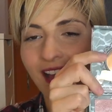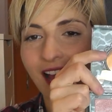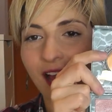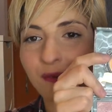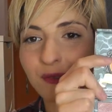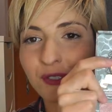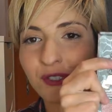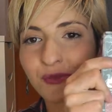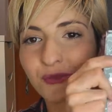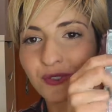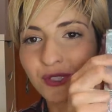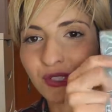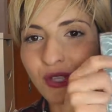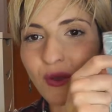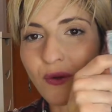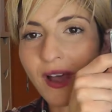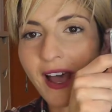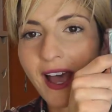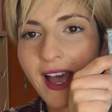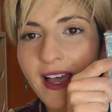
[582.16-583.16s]
I was
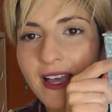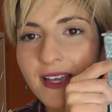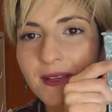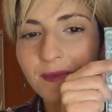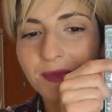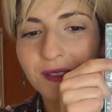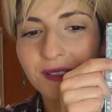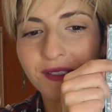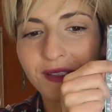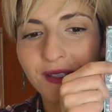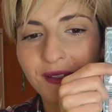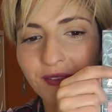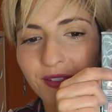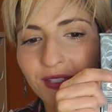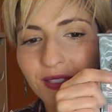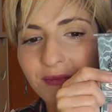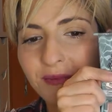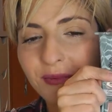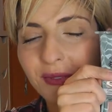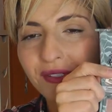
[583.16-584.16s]
so hyped
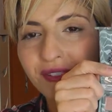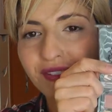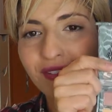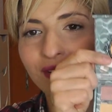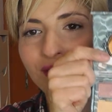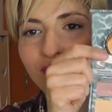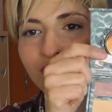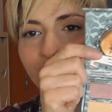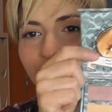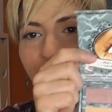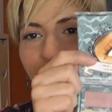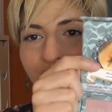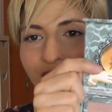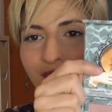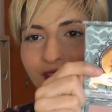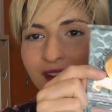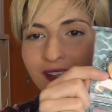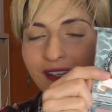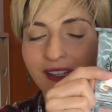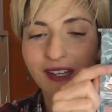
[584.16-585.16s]
living in Barcelona
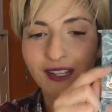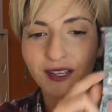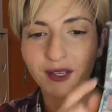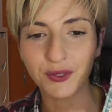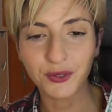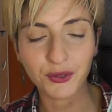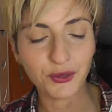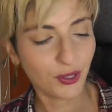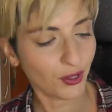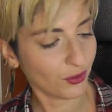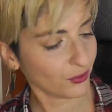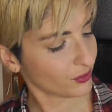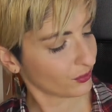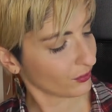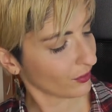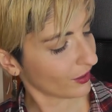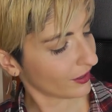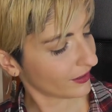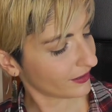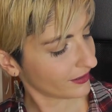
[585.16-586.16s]
thinking who knows
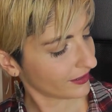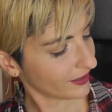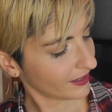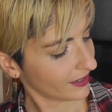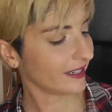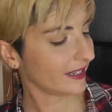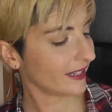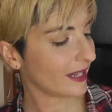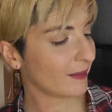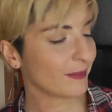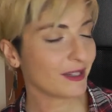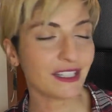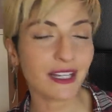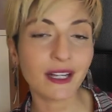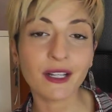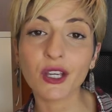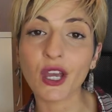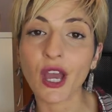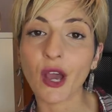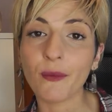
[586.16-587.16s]
what. Let me
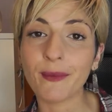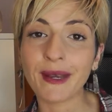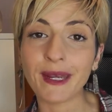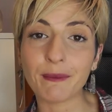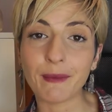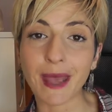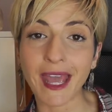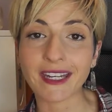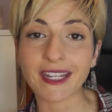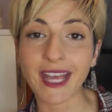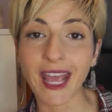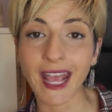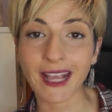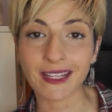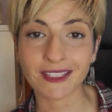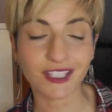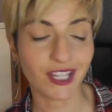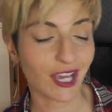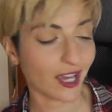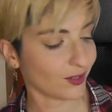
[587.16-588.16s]
tell you how many matte
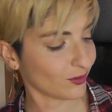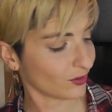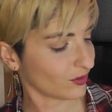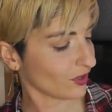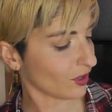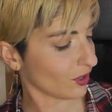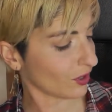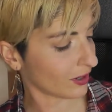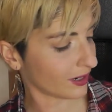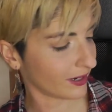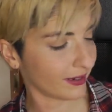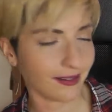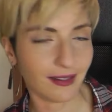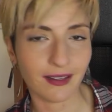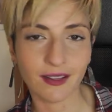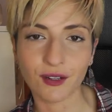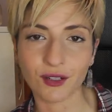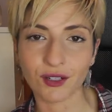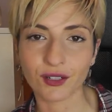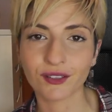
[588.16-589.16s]
eyeshadows are in
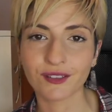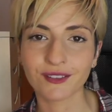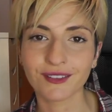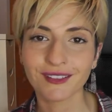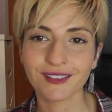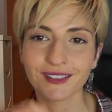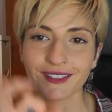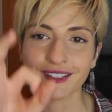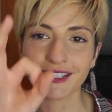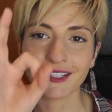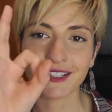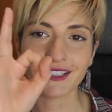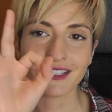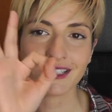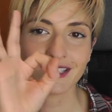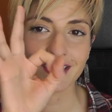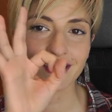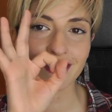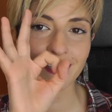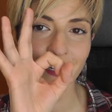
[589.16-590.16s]
here.
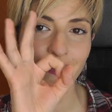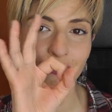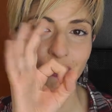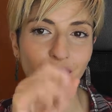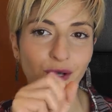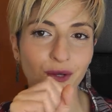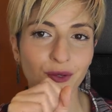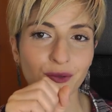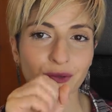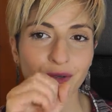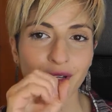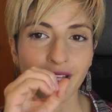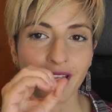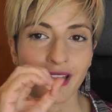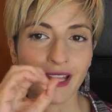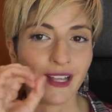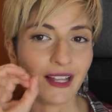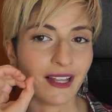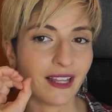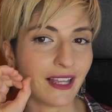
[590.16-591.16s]
0.
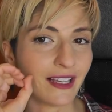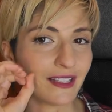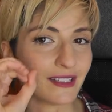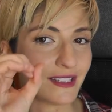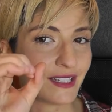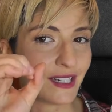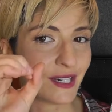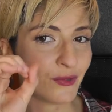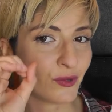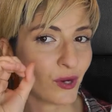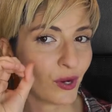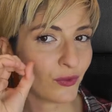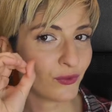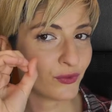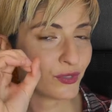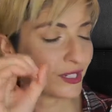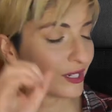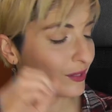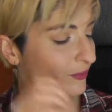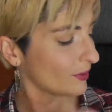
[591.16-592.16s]
Like 0,
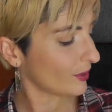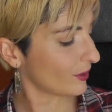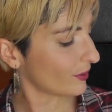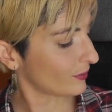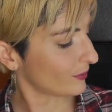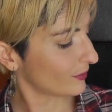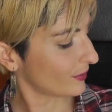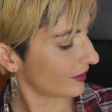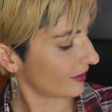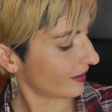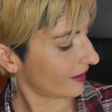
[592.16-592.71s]
0.